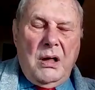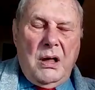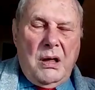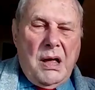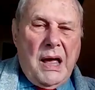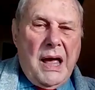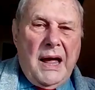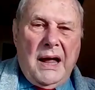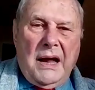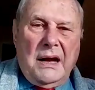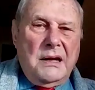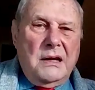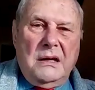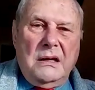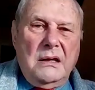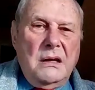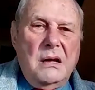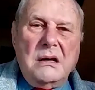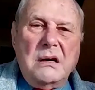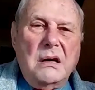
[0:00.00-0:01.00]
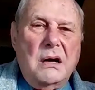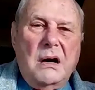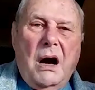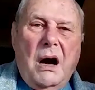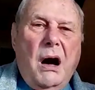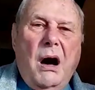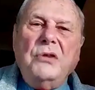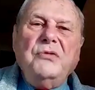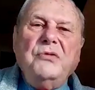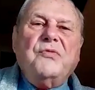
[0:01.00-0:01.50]
had an
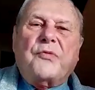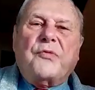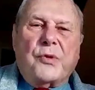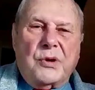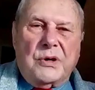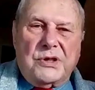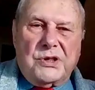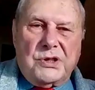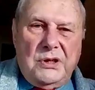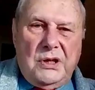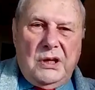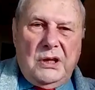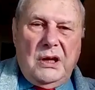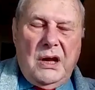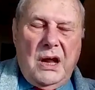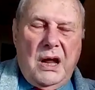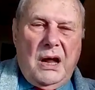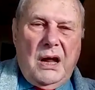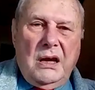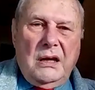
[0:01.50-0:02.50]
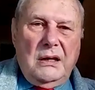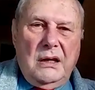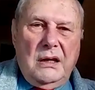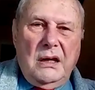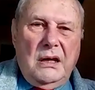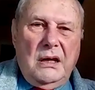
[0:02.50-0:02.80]
unfortunate and